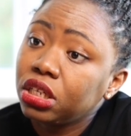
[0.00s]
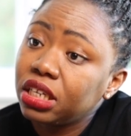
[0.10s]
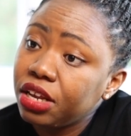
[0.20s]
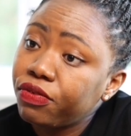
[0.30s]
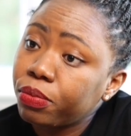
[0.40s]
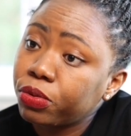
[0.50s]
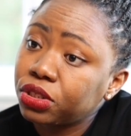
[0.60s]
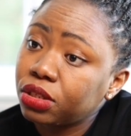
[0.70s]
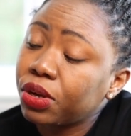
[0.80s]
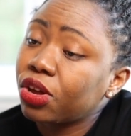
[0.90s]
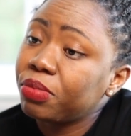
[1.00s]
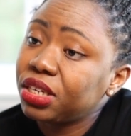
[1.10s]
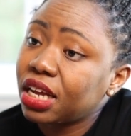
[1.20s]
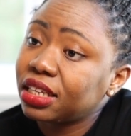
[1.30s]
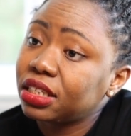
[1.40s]
deliverables that we
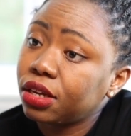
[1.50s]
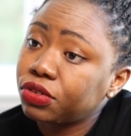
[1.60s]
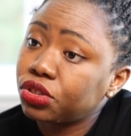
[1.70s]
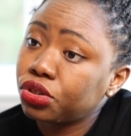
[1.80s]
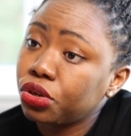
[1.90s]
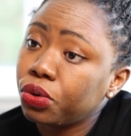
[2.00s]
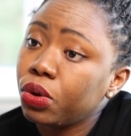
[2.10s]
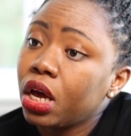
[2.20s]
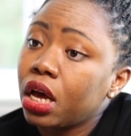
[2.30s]
commit ourselves to.